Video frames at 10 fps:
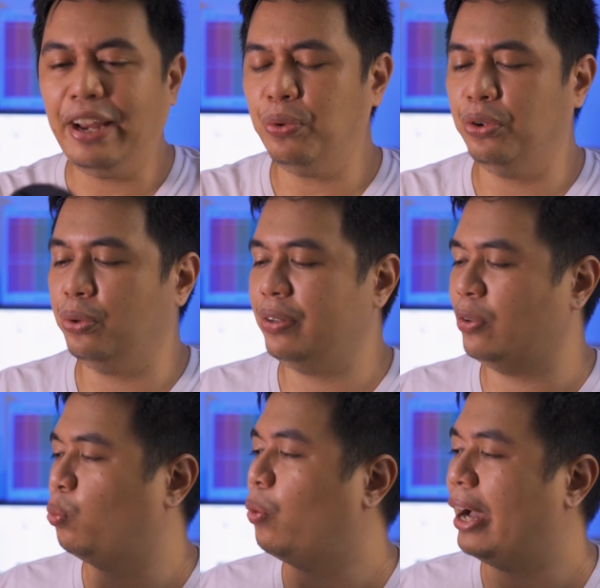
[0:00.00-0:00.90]
don't know
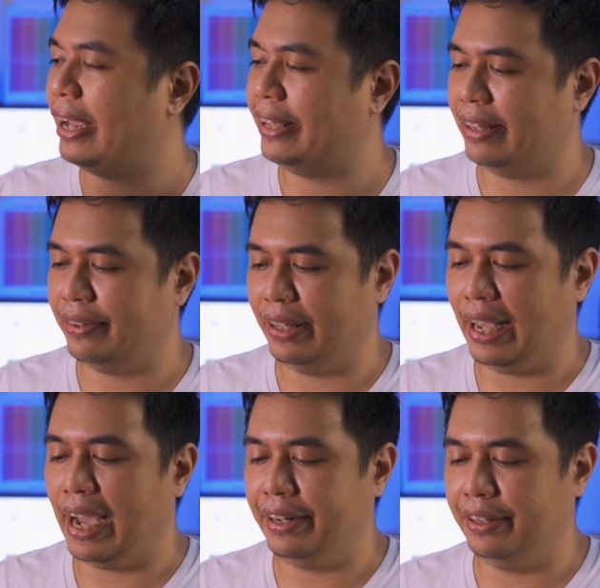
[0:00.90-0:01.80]
even why they
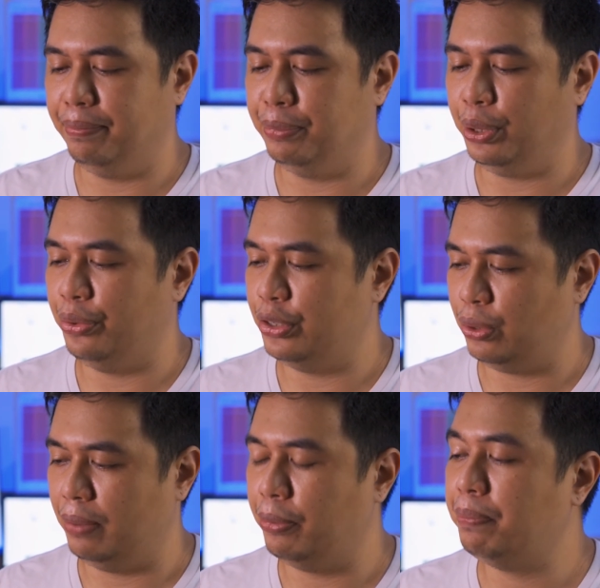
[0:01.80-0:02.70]
had it built this
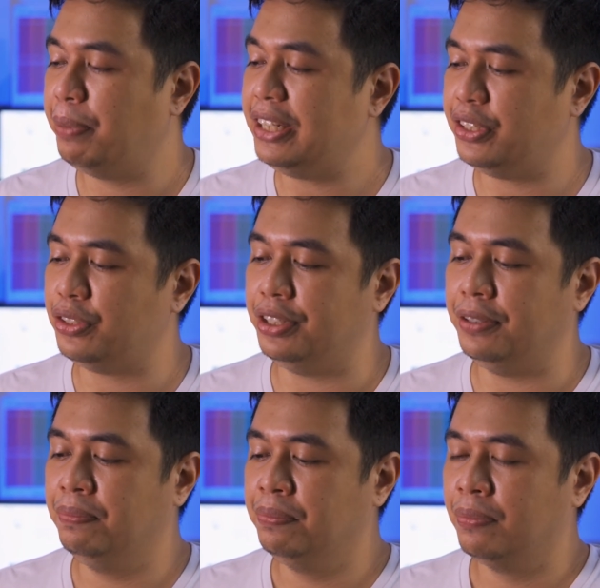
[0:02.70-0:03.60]
way, but basically,